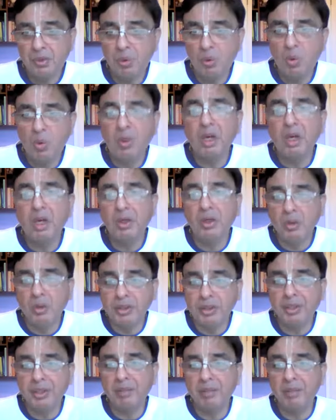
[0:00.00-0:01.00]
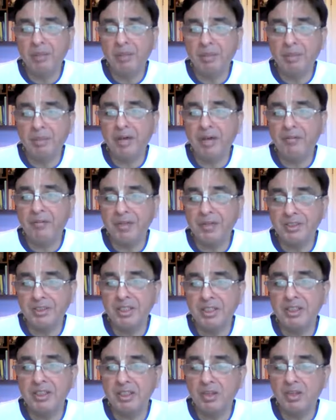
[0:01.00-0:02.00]
All are nothing but
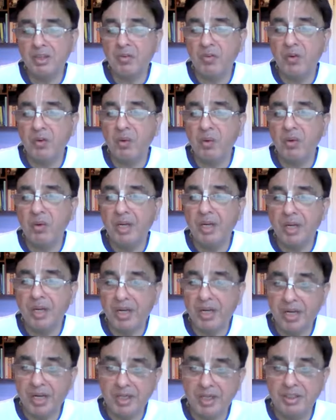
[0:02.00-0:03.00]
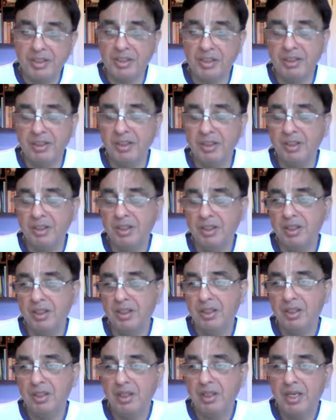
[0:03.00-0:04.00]
manifestations of your energy.
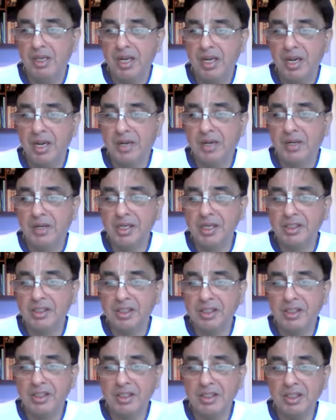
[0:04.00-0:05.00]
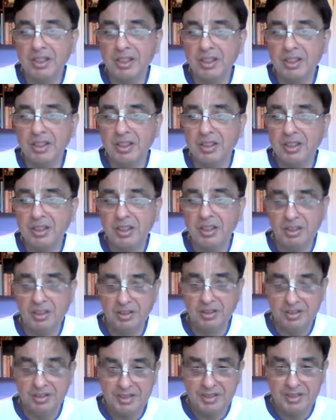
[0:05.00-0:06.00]
Indeed, since the
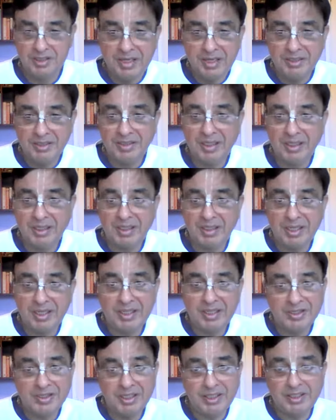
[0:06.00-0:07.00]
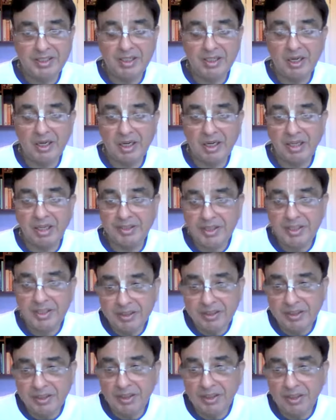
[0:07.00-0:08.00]
energy and energetic are
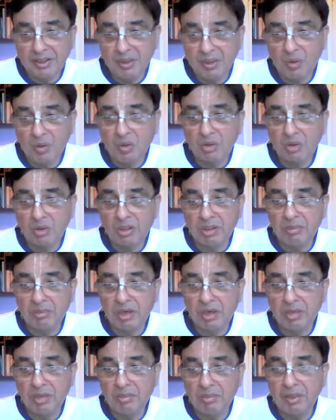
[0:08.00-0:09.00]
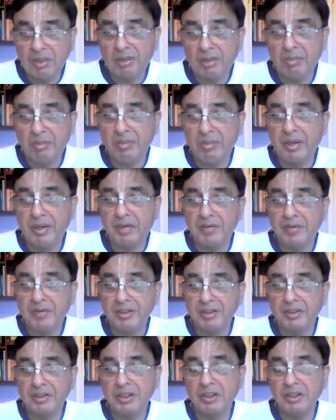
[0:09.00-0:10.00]
identical, all of them are but
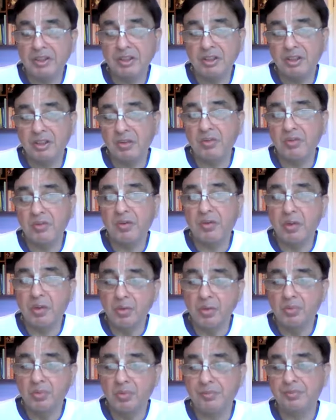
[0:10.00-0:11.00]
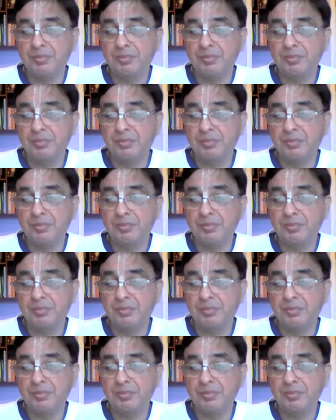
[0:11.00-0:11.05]
manifestations of you.